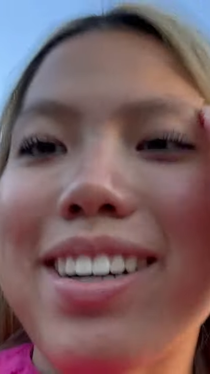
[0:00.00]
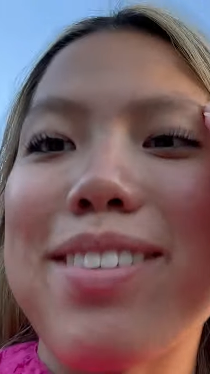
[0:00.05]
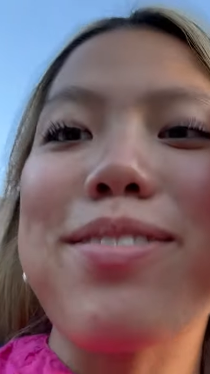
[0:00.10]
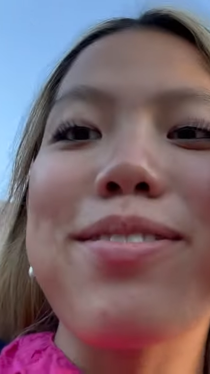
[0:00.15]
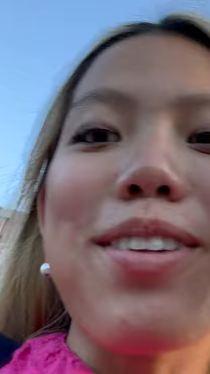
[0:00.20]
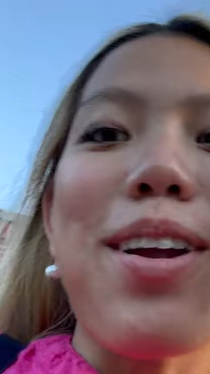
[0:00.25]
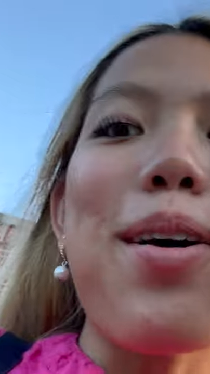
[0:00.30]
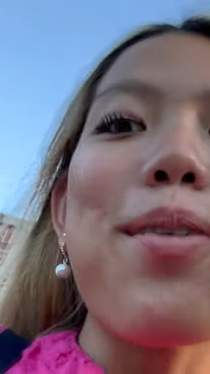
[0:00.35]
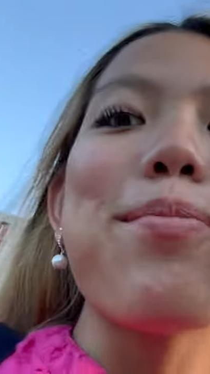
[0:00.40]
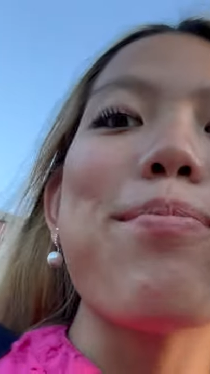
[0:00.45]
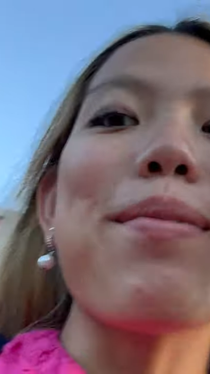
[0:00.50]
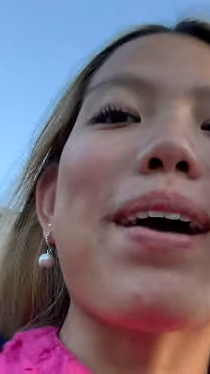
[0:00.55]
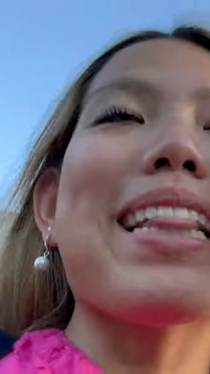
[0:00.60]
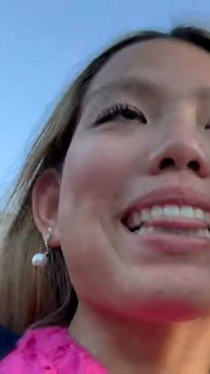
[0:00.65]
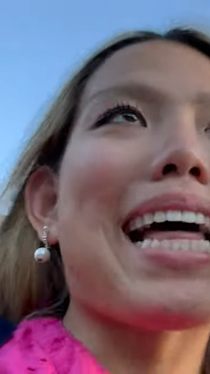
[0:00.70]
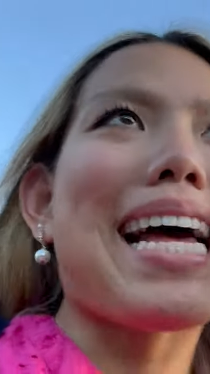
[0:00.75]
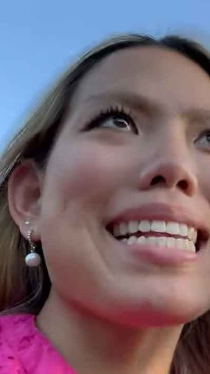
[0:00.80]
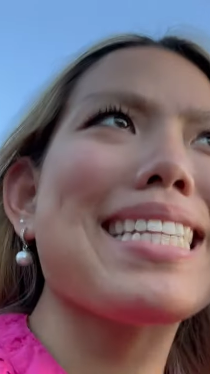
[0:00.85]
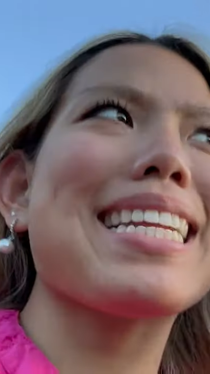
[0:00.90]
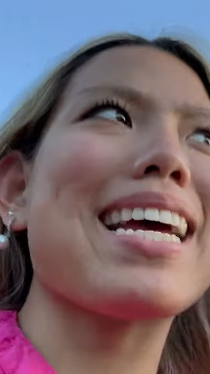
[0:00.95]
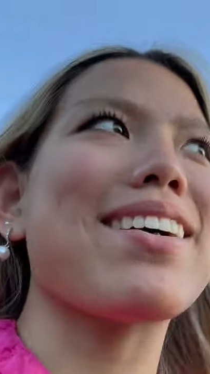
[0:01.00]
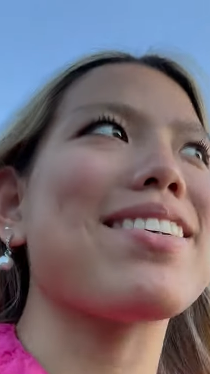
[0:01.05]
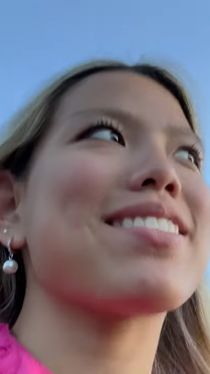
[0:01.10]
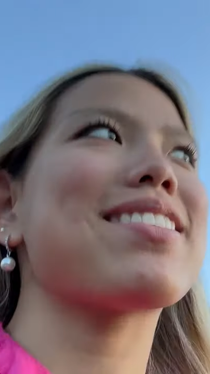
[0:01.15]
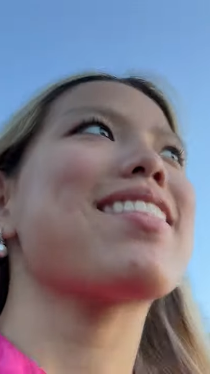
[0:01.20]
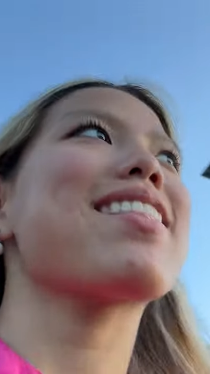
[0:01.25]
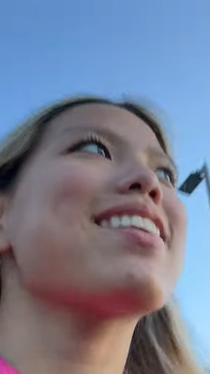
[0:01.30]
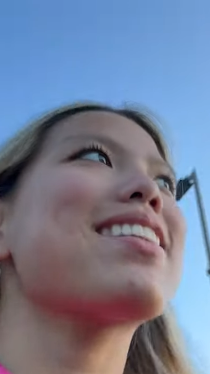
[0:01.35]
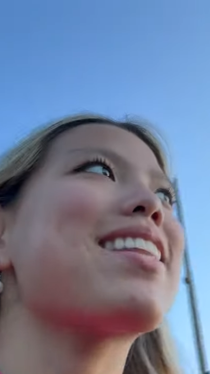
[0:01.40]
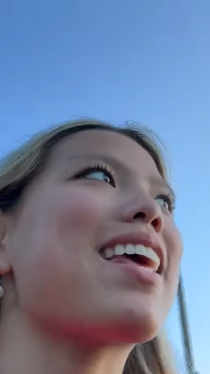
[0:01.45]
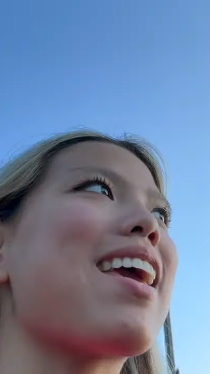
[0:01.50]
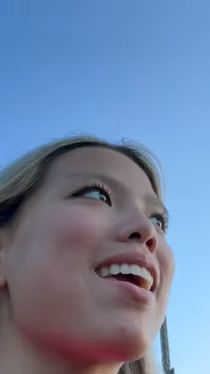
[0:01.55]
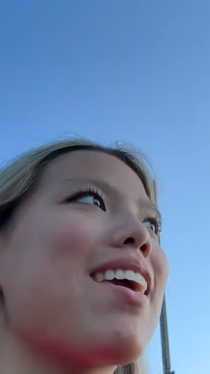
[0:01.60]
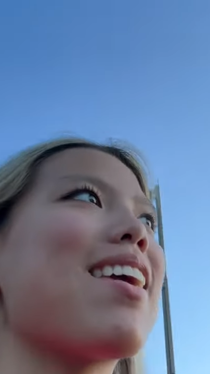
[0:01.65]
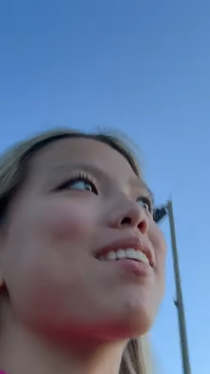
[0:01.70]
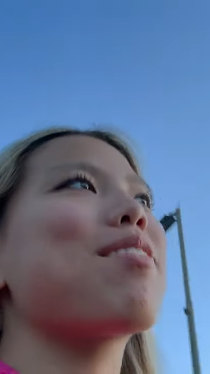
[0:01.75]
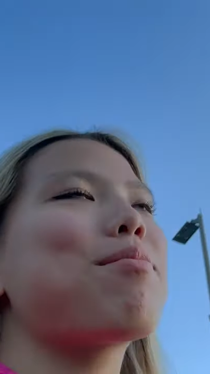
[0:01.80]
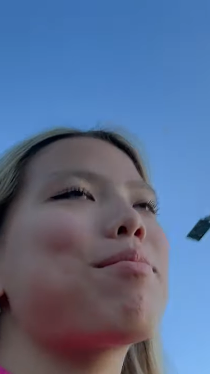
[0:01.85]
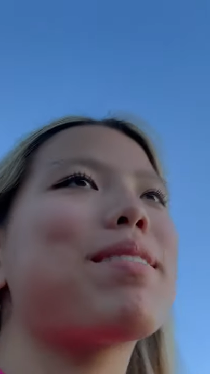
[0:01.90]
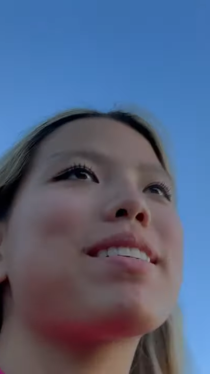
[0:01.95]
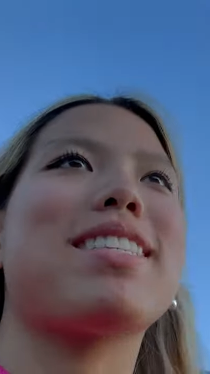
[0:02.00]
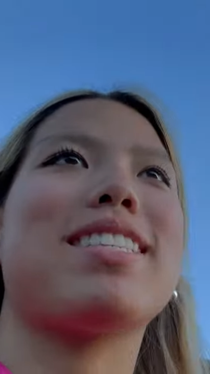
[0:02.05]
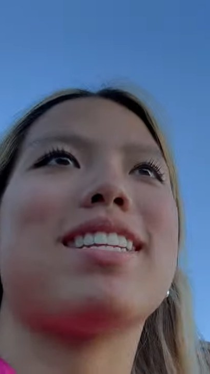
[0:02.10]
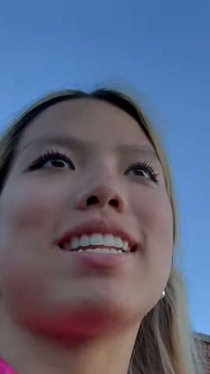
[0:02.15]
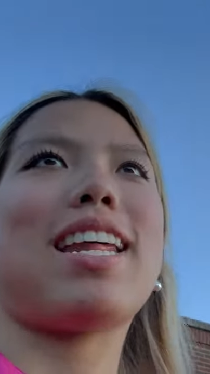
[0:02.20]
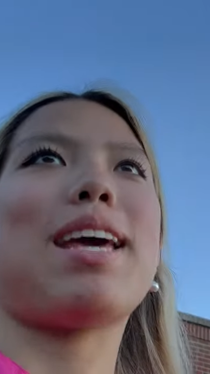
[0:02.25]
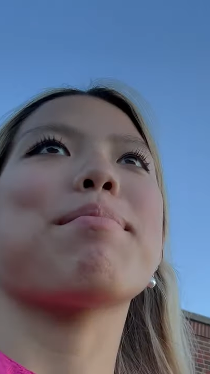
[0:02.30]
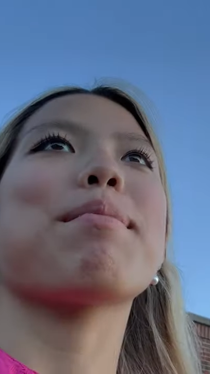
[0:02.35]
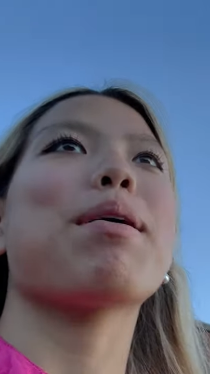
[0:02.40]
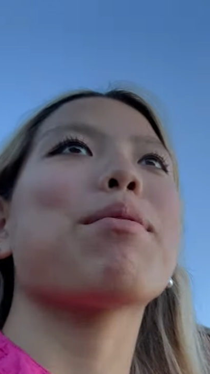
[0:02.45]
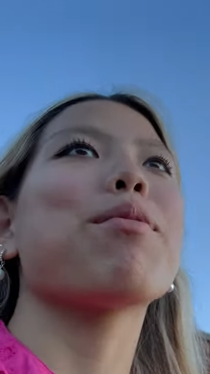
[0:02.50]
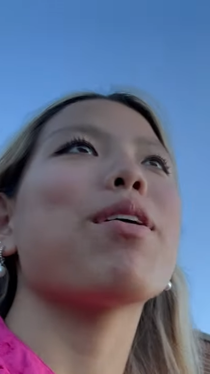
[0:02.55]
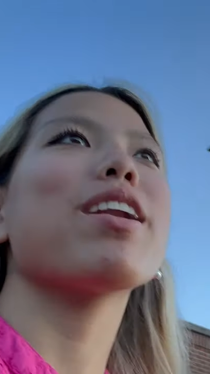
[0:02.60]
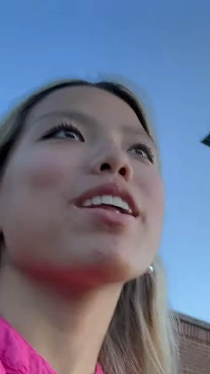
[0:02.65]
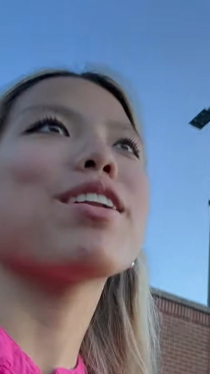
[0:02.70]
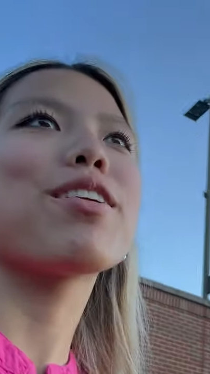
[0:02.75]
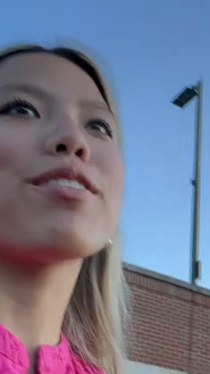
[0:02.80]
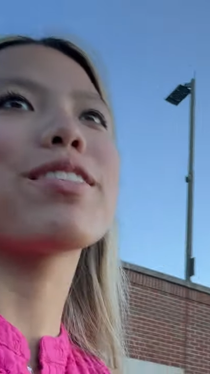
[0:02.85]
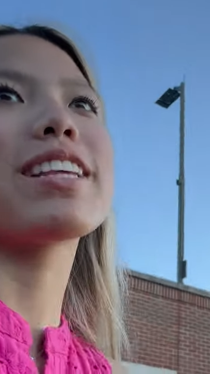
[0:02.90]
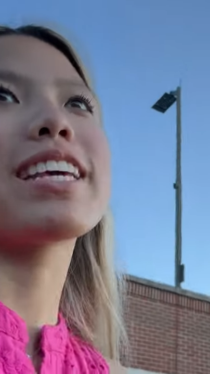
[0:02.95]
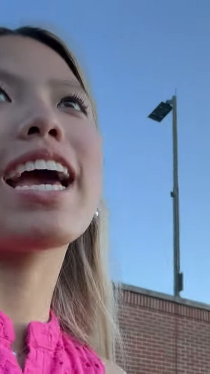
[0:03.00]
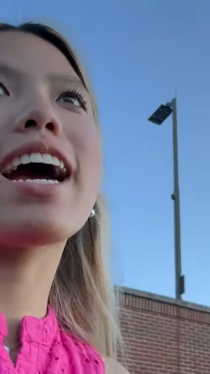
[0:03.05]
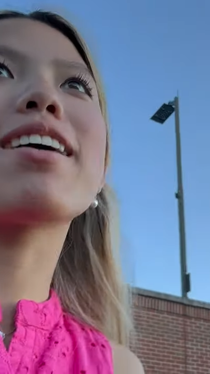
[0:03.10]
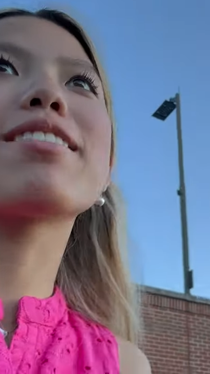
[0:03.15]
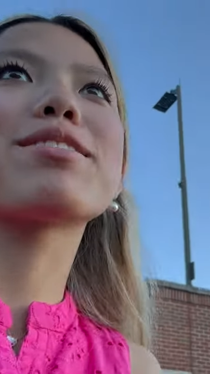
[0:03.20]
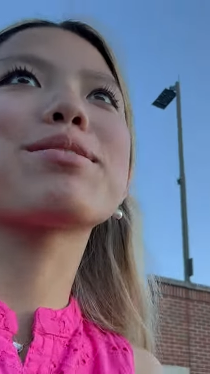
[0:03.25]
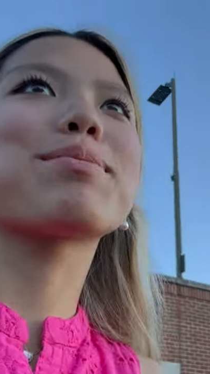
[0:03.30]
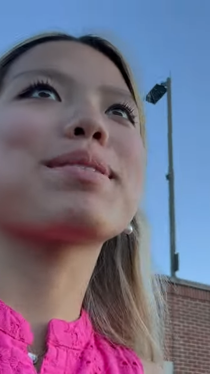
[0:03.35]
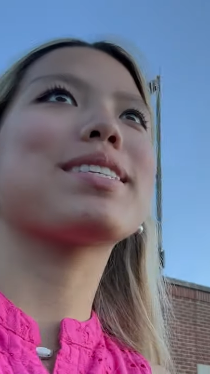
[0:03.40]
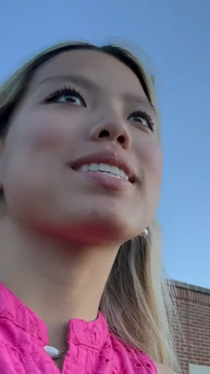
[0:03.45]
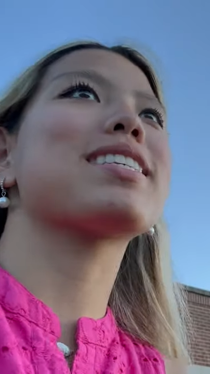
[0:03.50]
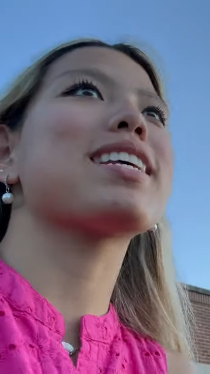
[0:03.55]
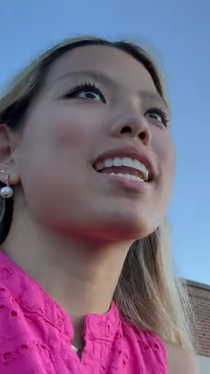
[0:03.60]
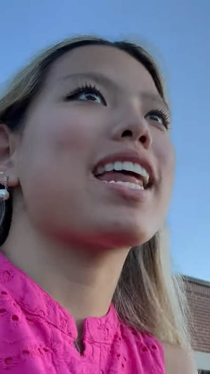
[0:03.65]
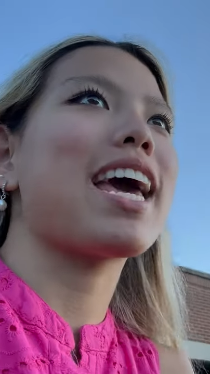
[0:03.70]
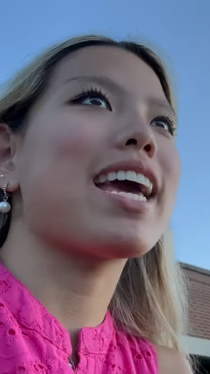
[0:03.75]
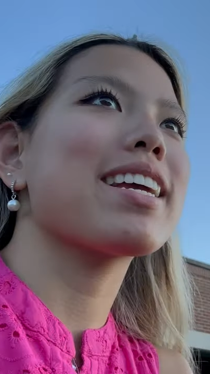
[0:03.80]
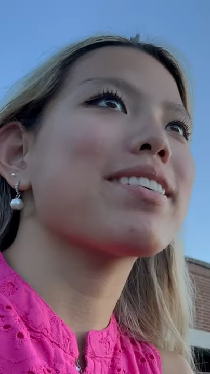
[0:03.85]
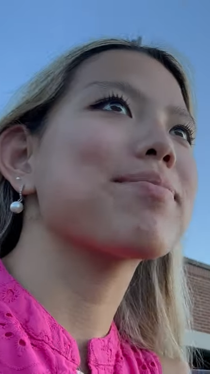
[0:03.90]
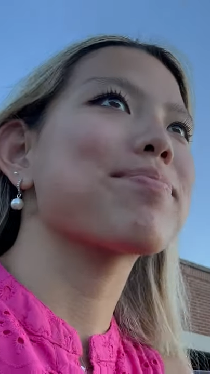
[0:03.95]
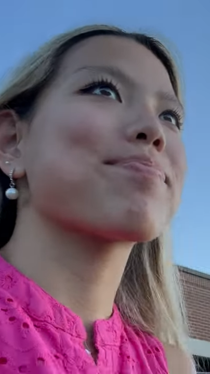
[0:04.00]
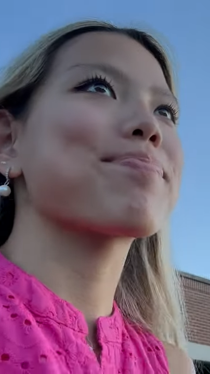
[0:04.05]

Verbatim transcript: Nope, my last house of the day was today. My one and only house was today.